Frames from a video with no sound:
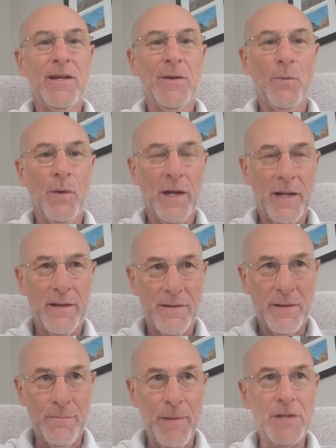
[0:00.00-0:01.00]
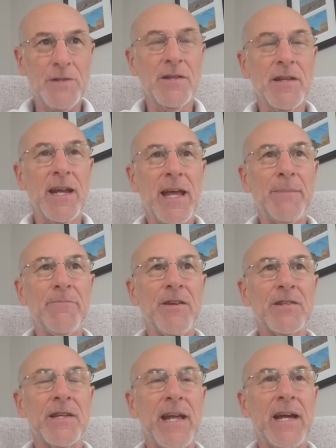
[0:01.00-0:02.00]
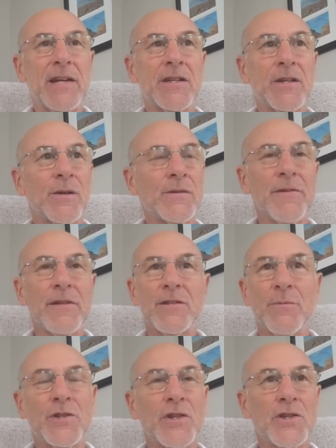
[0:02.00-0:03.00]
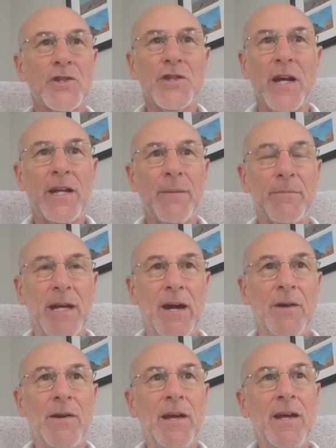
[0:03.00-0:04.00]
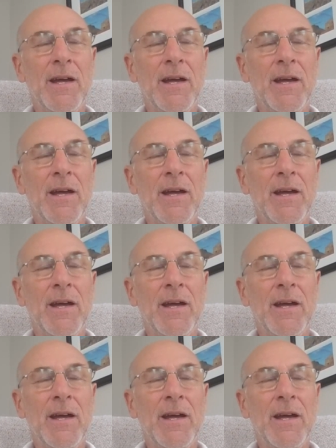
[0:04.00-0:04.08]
when you mention the name Vincent Askew, because Vincent would just shut him down.